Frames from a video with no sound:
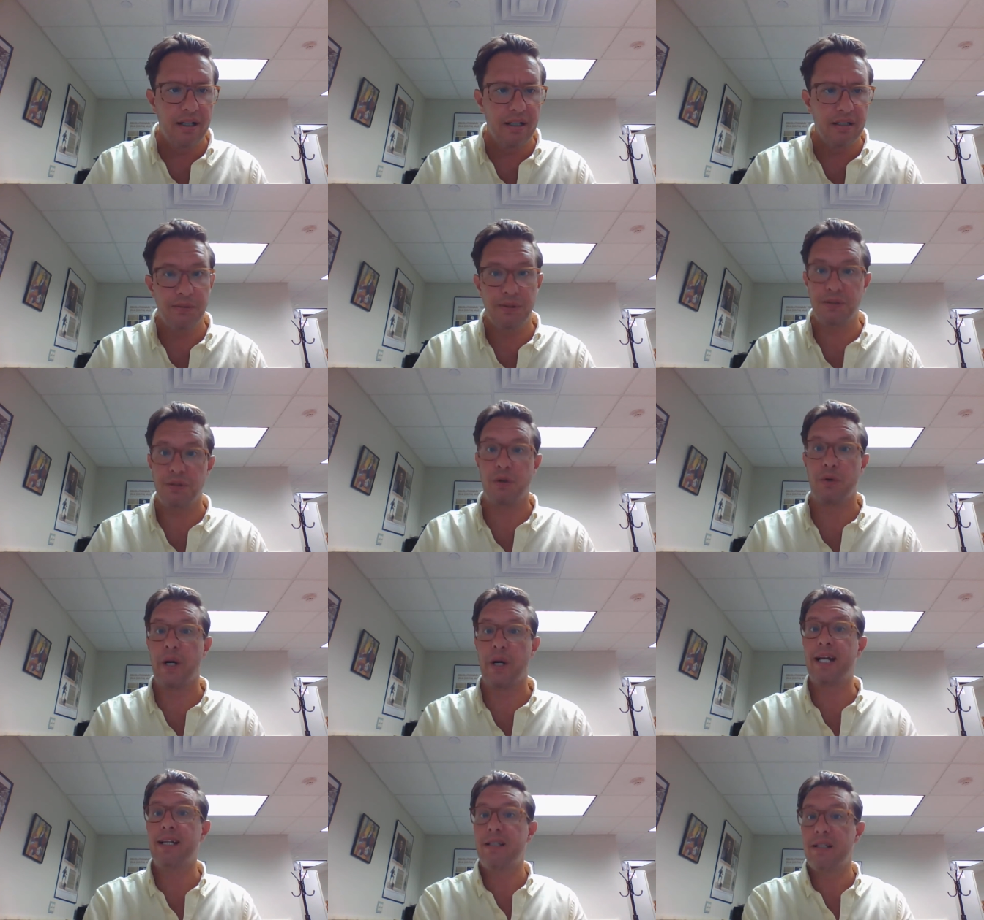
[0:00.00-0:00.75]
was
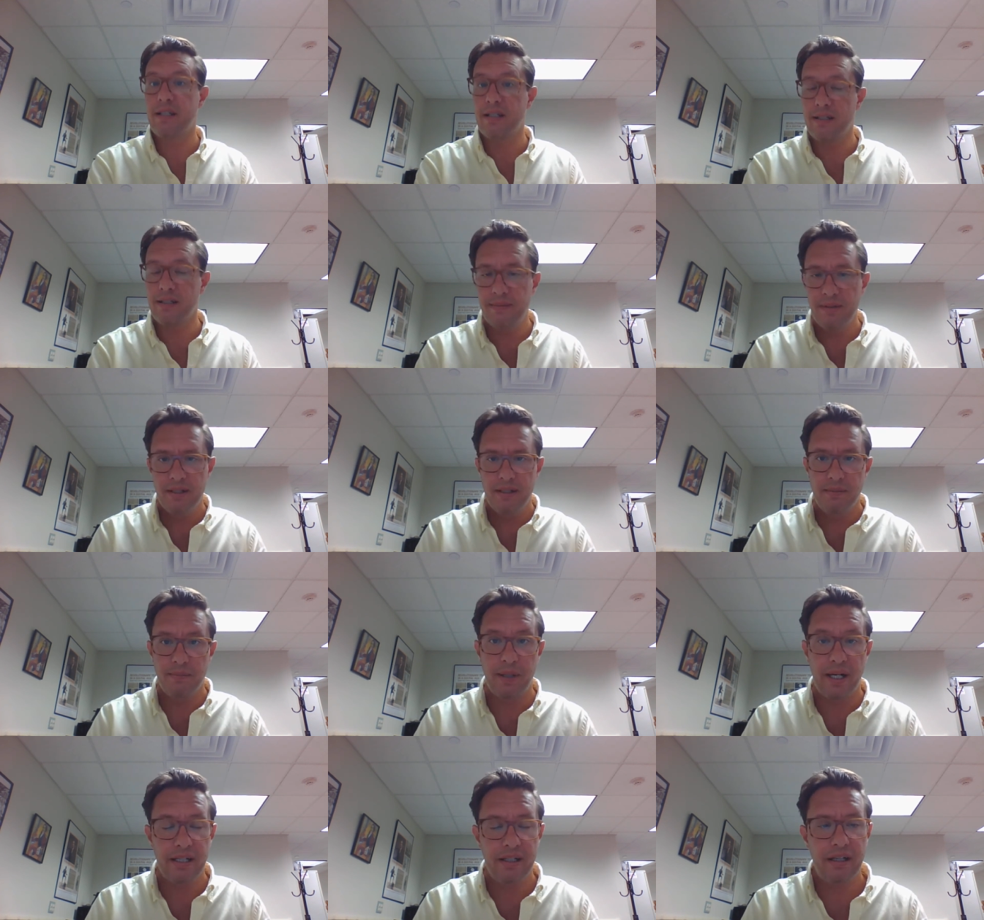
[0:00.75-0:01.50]
granted
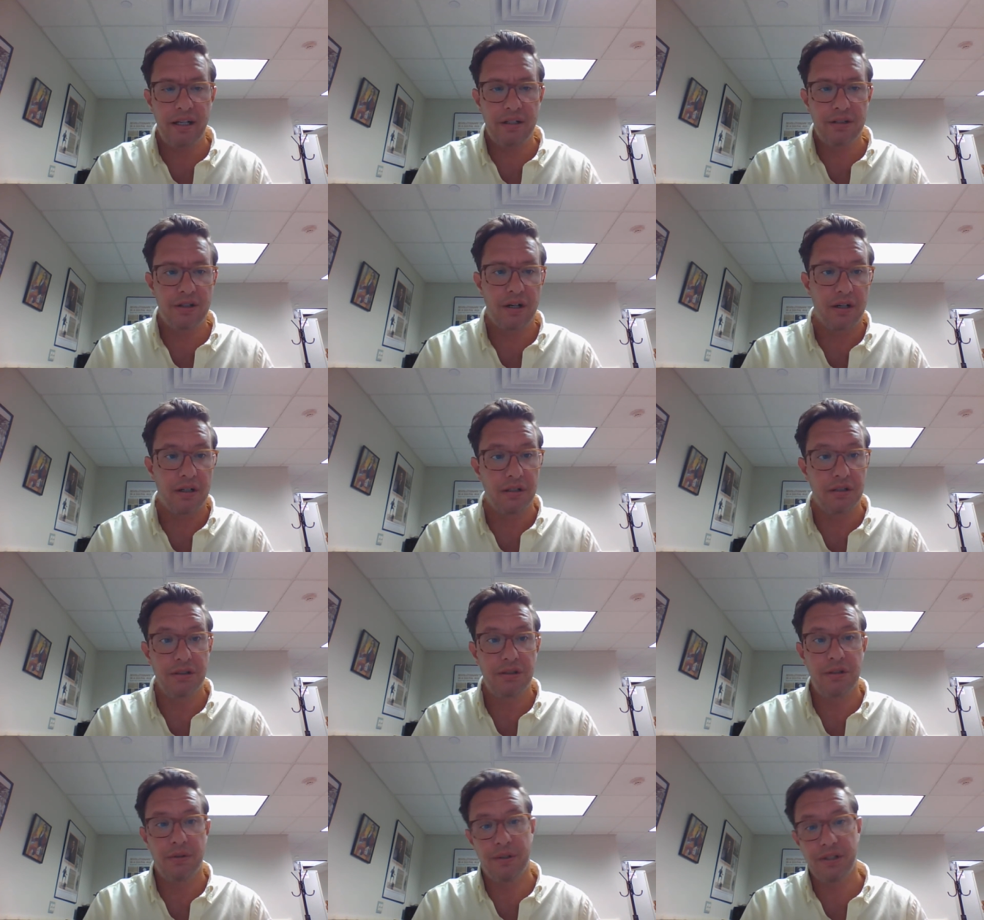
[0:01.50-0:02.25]
by King
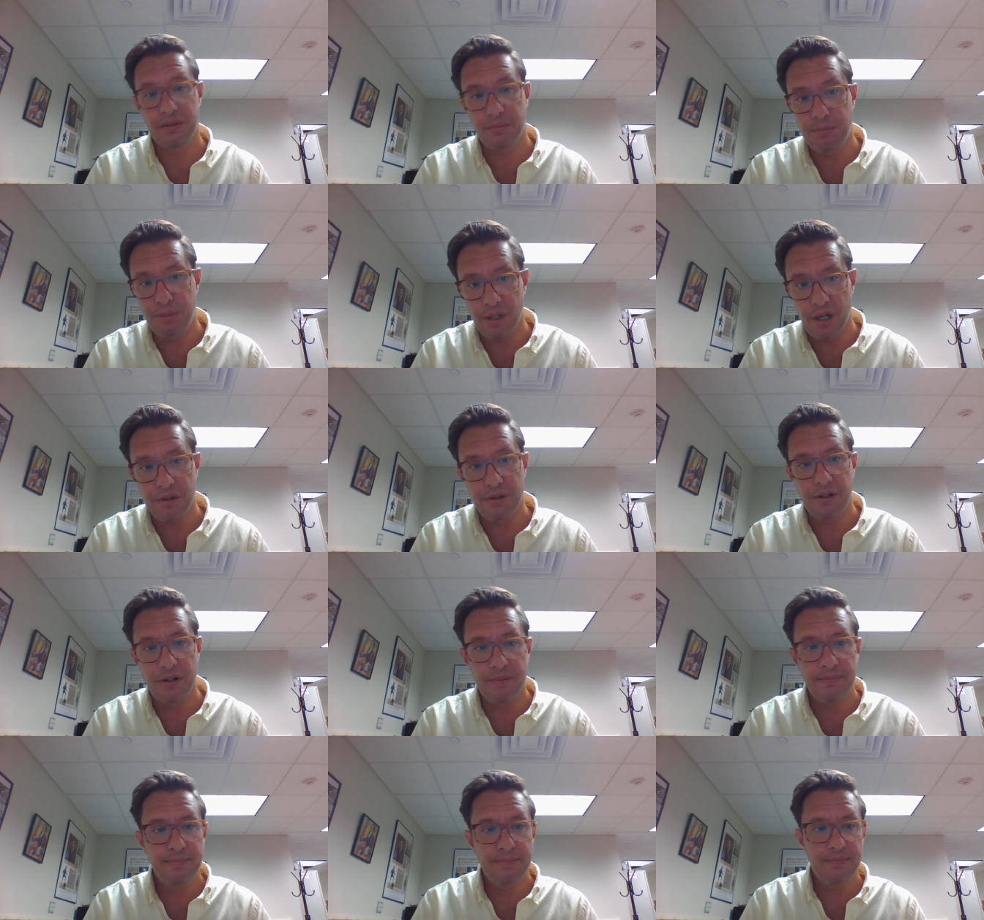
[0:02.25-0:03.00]
Charles to his
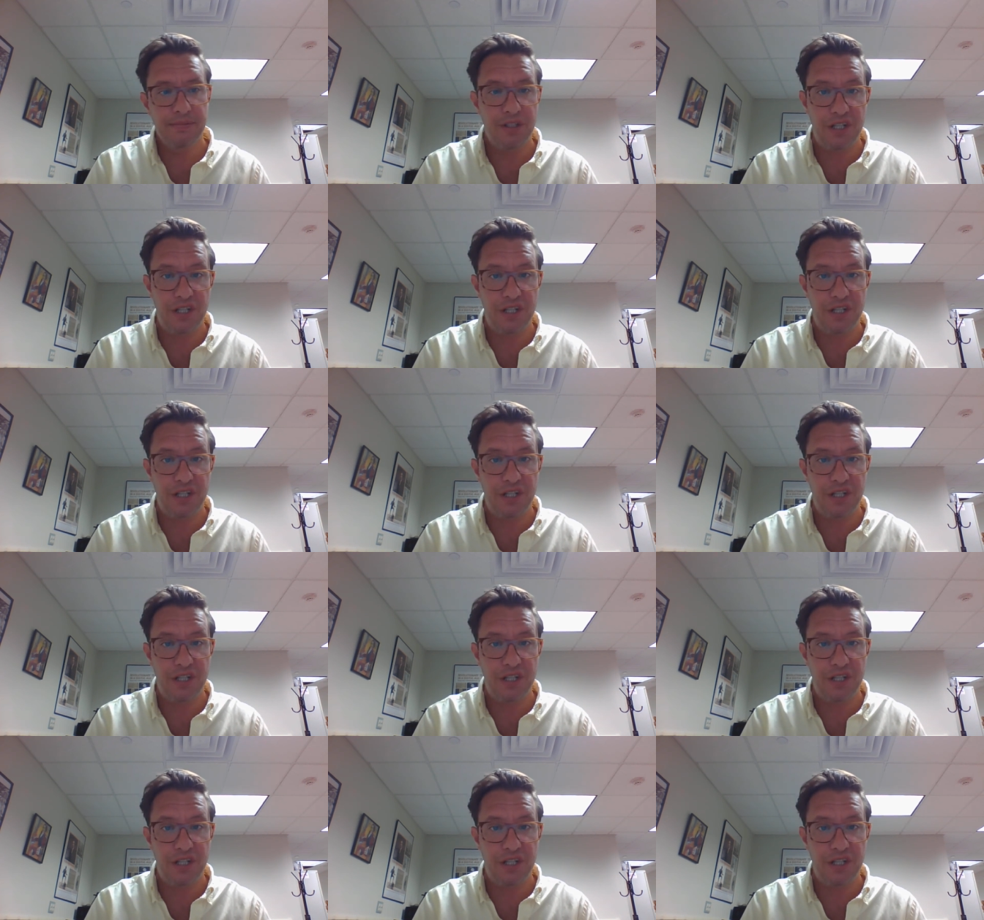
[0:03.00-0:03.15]
brother,